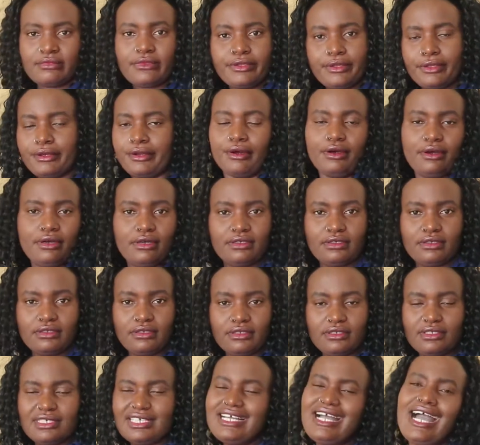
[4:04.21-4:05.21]
you know,
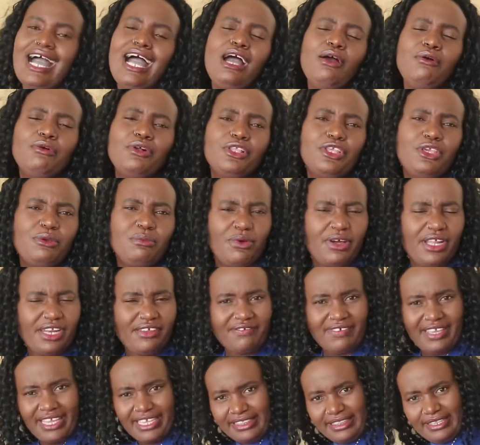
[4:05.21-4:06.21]
how will you
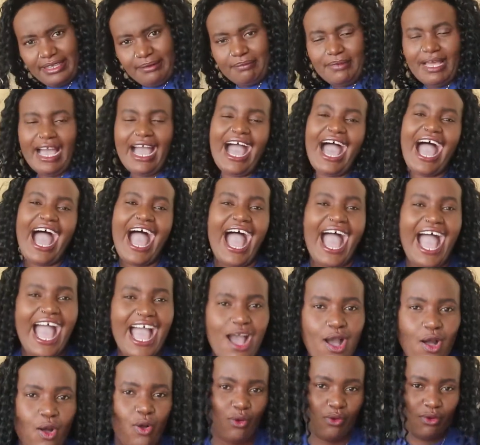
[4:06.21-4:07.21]
motivate them?
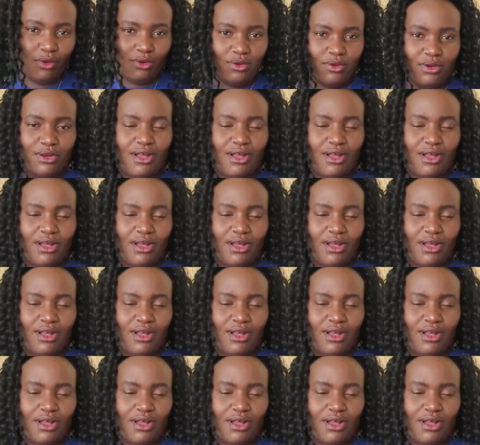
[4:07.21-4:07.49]
How?